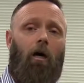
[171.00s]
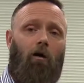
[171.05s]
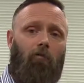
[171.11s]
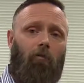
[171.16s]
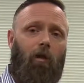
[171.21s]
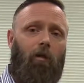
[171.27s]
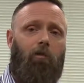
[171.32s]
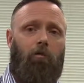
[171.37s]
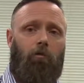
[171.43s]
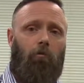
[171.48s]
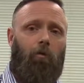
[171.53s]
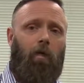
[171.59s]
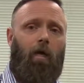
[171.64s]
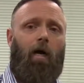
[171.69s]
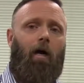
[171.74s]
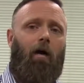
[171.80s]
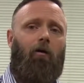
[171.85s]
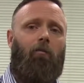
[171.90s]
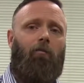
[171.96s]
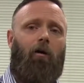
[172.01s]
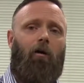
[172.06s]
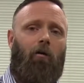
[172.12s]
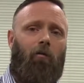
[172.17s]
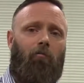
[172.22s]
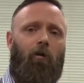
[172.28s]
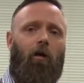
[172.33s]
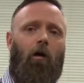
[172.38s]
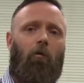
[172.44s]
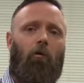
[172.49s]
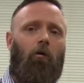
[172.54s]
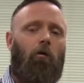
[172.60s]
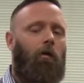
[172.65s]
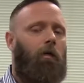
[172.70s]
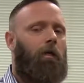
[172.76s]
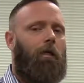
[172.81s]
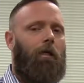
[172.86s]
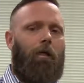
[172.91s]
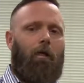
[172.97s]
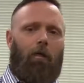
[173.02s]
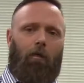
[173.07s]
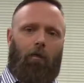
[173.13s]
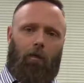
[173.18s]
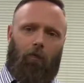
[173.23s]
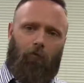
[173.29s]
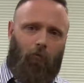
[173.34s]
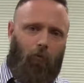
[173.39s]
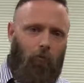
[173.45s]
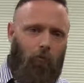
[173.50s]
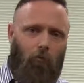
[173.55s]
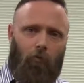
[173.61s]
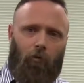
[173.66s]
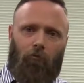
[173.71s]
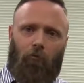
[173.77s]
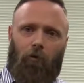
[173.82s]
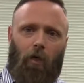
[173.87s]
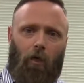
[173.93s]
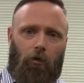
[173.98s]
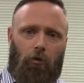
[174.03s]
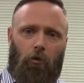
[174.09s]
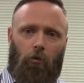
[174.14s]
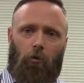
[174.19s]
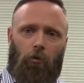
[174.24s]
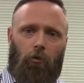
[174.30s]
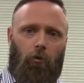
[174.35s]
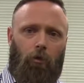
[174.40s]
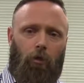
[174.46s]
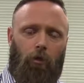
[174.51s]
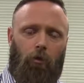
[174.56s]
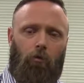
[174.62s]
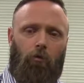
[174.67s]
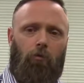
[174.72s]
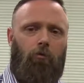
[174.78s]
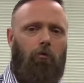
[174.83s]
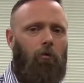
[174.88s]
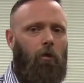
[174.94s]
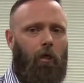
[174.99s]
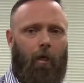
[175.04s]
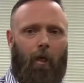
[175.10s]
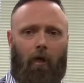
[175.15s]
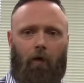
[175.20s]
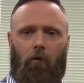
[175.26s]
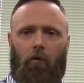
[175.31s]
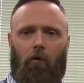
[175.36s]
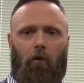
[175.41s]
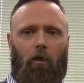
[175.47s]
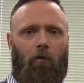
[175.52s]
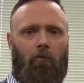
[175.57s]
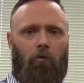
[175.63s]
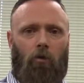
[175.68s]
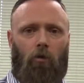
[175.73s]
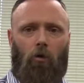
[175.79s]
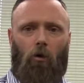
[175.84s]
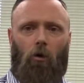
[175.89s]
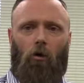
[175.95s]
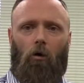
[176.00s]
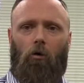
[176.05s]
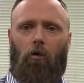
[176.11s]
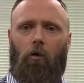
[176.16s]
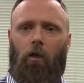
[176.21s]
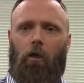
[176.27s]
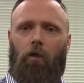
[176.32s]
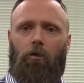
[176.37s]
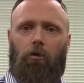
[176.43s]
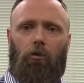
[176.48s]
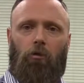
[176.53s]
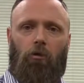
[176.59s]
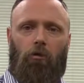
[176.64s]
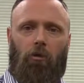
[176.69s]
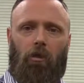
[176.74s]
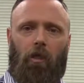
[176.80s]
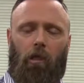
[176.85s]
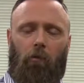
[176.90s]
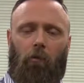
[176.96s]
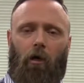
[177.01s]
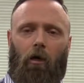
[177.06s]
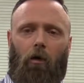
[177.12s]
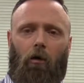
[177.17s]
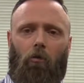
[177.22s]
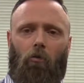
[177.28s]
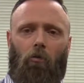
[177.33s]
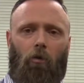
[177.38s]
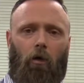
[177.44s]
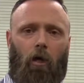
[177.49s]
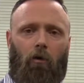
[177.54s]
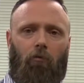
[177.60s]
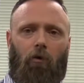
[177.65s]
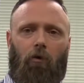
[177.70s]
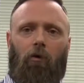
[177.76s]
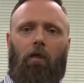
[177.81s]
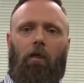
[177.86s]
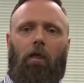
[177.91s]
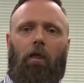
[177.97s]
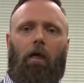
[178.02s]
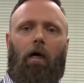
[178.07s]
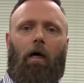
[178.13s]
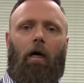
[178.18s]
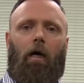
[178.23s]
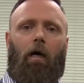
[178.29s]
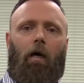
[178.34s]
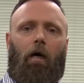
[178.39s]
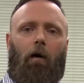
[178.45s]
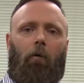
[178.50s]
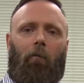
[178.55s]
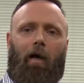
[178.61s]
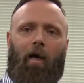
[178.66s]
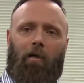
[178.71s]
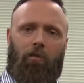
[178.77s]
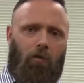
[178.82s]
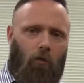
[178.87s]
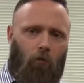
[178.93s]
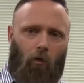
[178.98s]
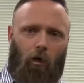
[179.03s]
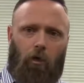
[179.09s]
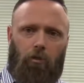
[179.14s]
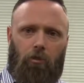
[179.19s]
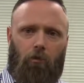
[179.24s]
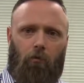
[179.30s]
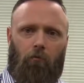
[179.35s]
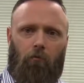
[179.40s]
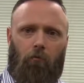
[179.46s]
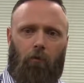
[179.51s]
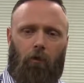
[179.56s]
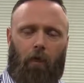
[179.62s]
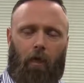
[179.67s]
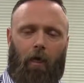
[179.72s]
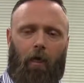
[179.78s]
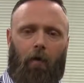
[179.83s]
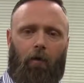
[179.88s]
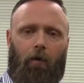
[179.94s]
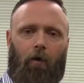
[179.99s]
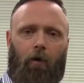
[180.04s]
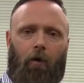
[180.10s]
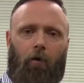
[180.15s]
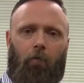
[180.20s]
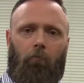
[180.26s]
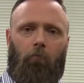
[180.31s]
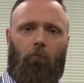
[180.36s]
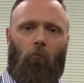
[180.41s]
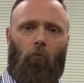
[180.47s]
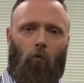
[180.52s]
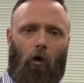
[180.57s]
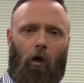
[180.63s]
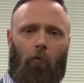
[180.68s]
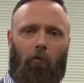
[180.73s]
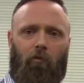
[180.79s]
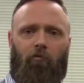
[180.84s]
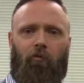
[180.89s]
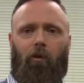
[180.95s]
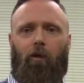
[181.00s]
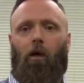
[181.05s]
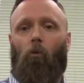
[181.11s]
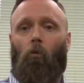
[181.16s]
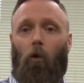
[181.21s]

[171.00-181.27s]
of lenses we have that are available. If you're not sure which one to use, again, give us a call, shoot us an email, whatever, ask the question, and we'll help you figure out